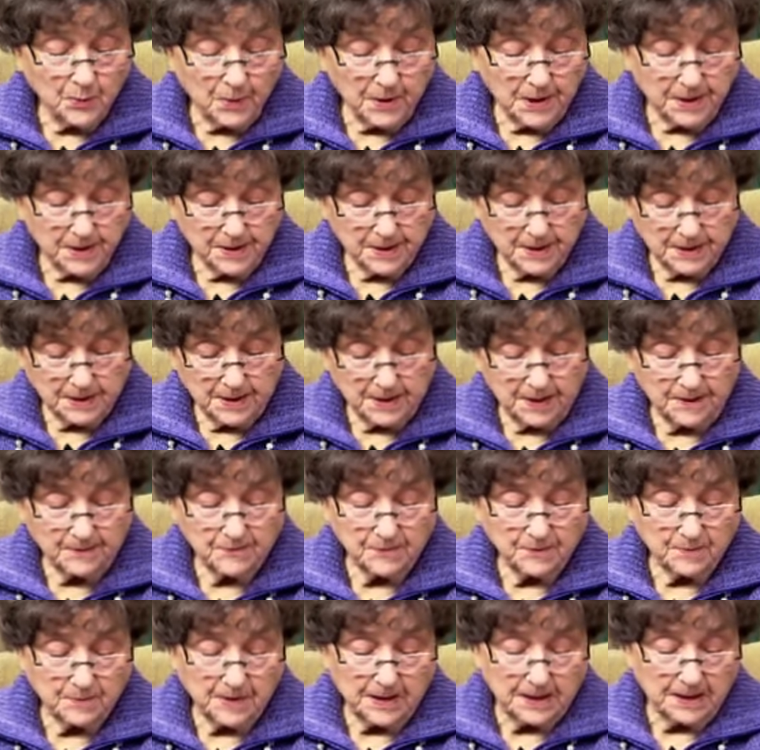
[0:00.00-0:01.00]
When the
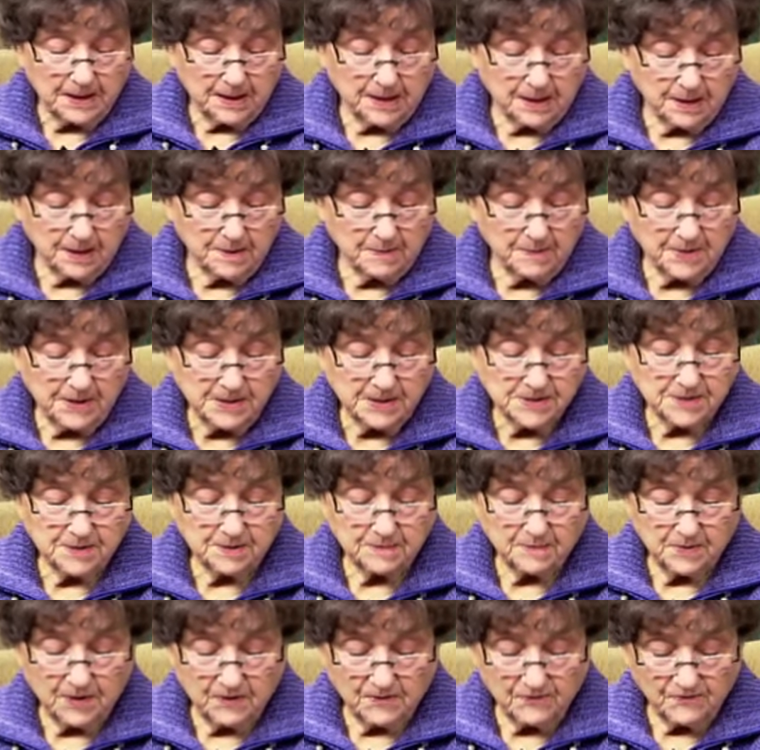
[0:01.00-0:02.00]
wicked, even mine
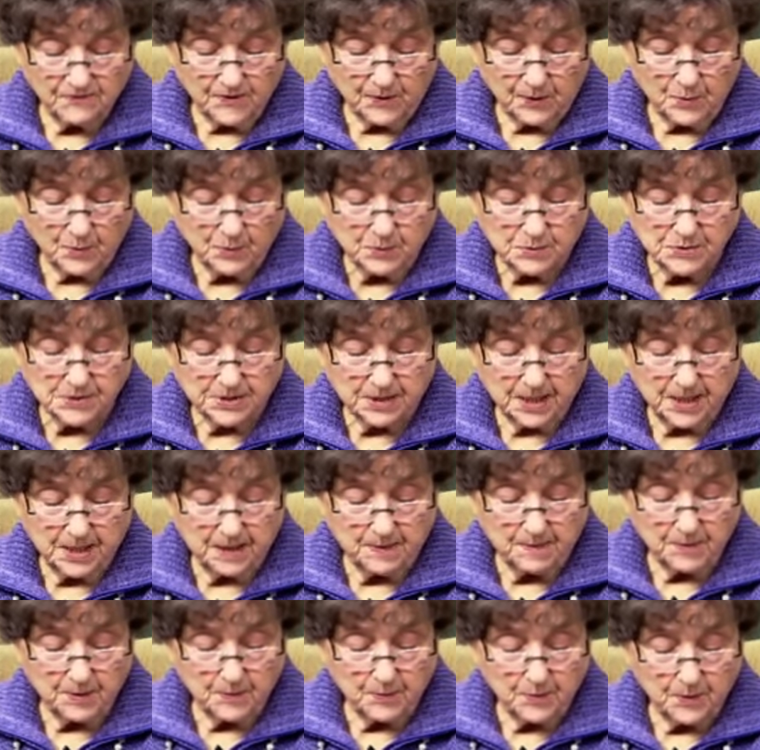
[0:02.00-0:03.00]
enemies and my
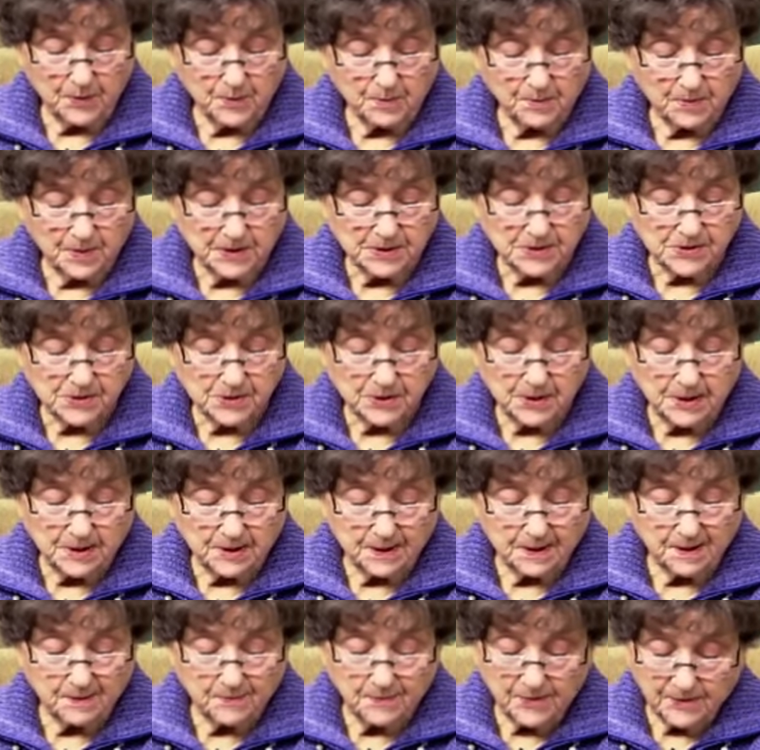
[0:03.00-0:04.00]
foes, came upon me
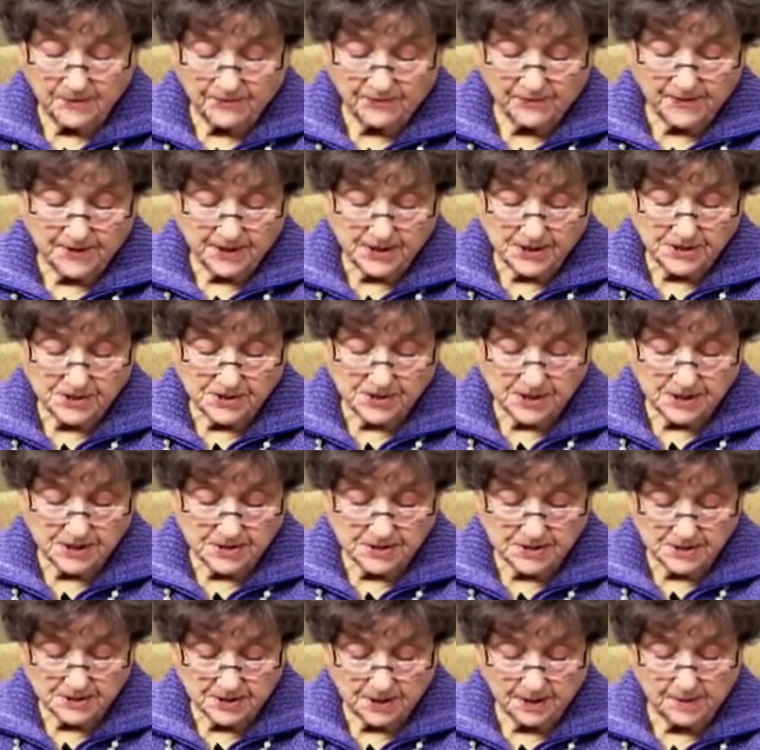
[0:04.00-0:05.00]
to eat up my
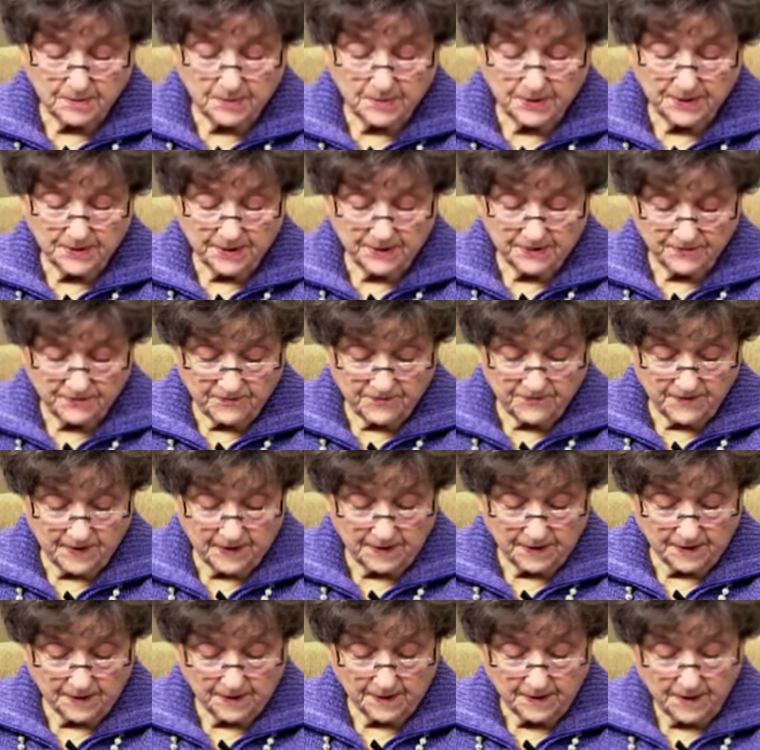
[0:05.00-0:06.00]
flesh, they stumbled
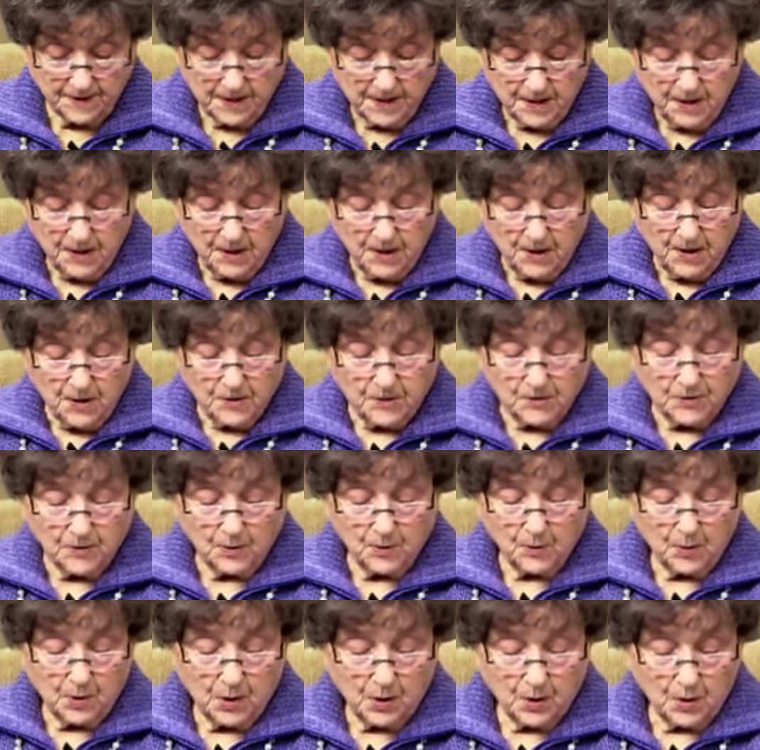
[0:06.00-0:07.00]
and fell.
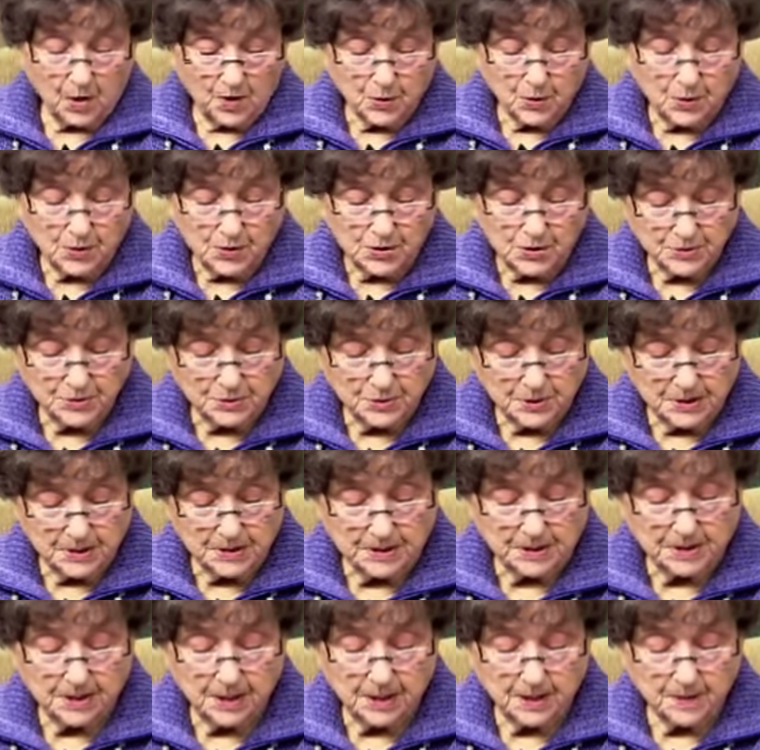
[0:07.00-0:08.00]
Though a host
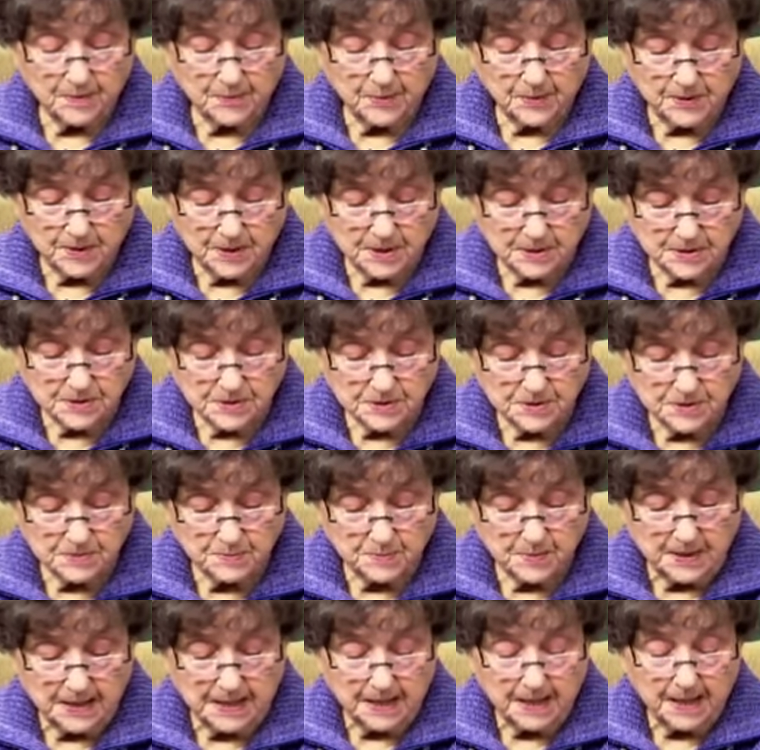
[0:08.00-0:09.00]
should encamp
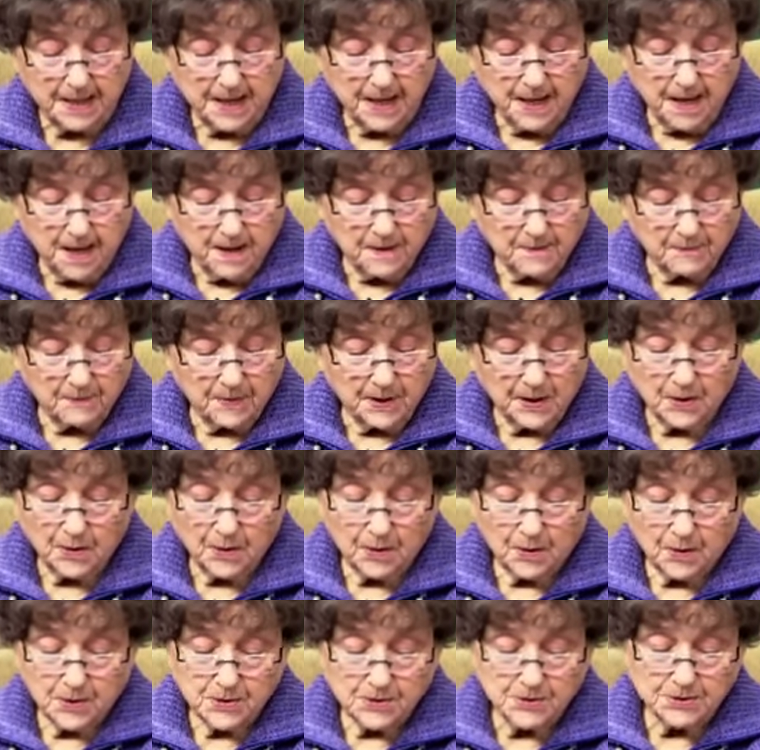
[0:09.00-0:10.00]
against me,
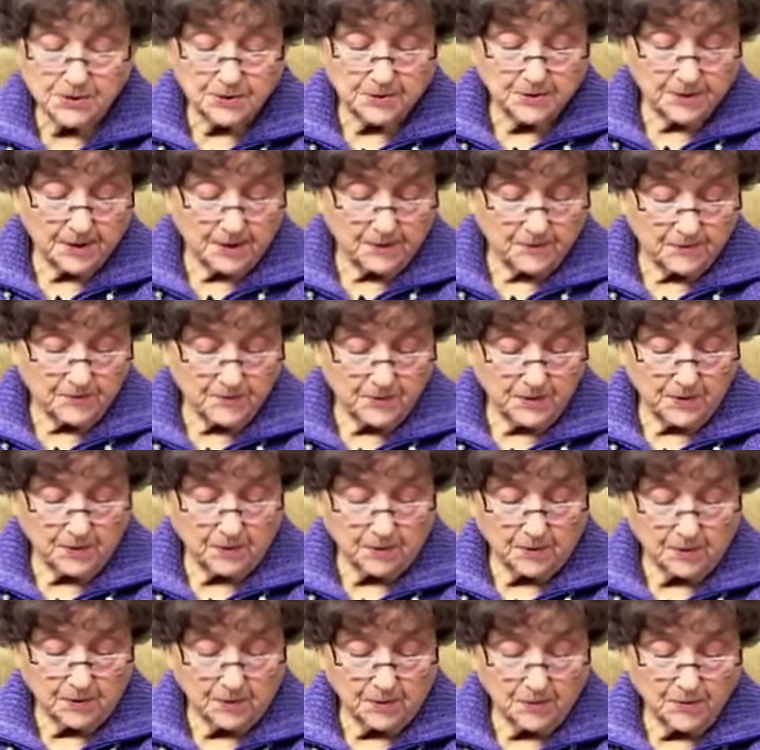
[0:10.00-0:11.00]
my heart shall not
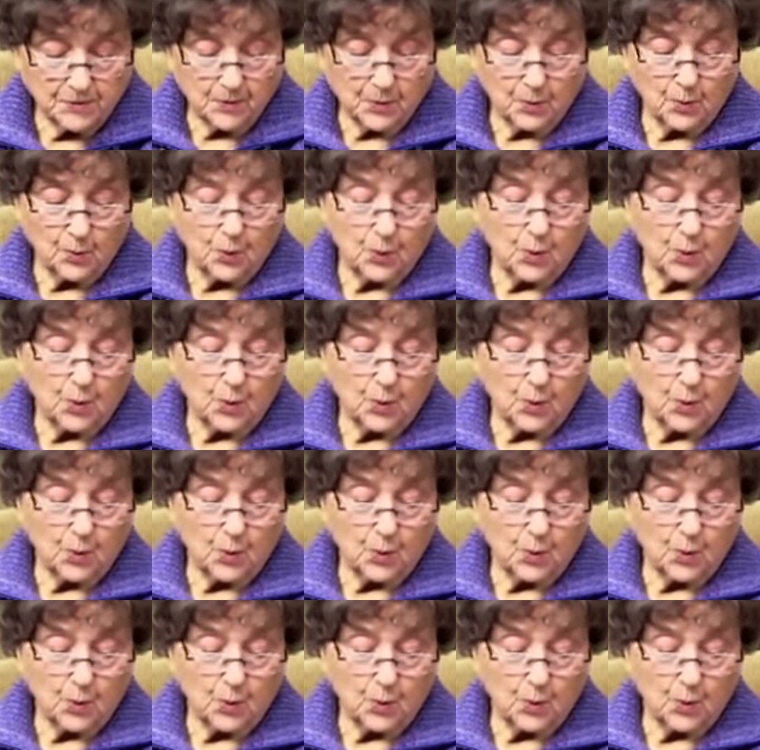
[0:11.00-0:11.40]
fear.